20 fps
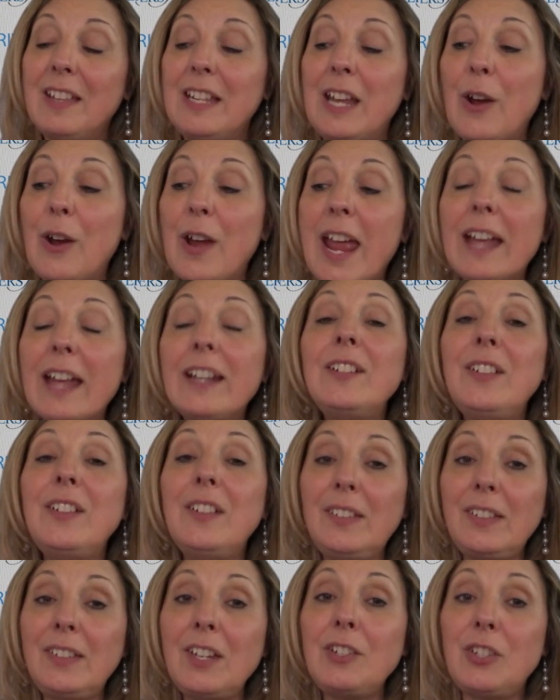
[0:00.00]
Now, I had a
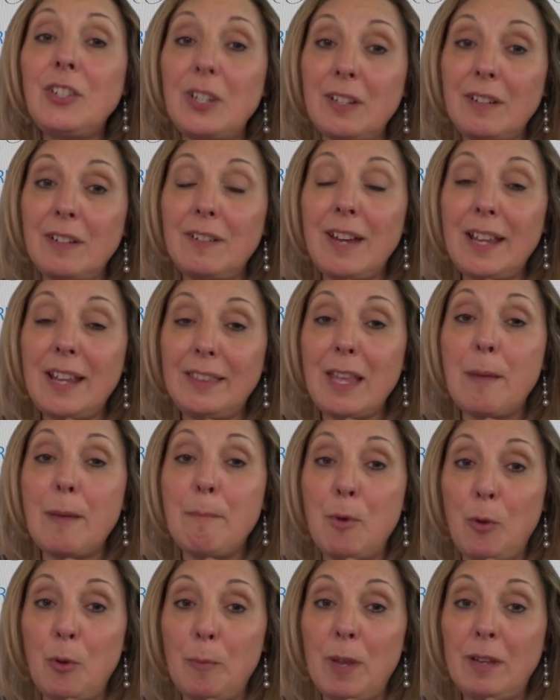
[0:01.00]
decision at that
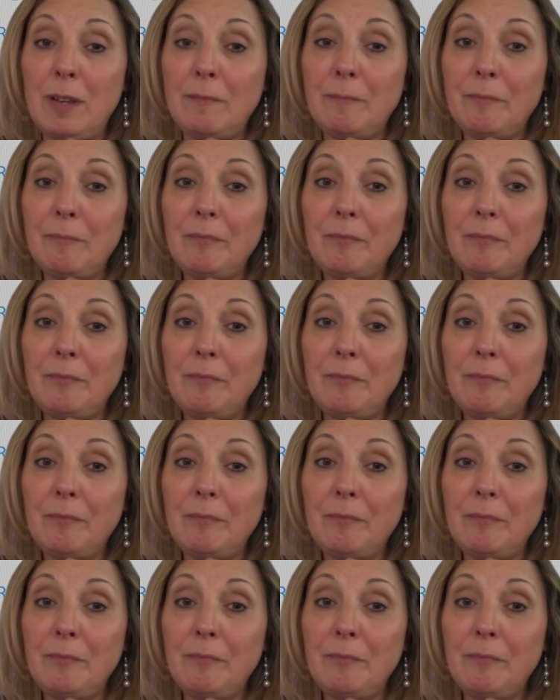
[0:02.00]
moment.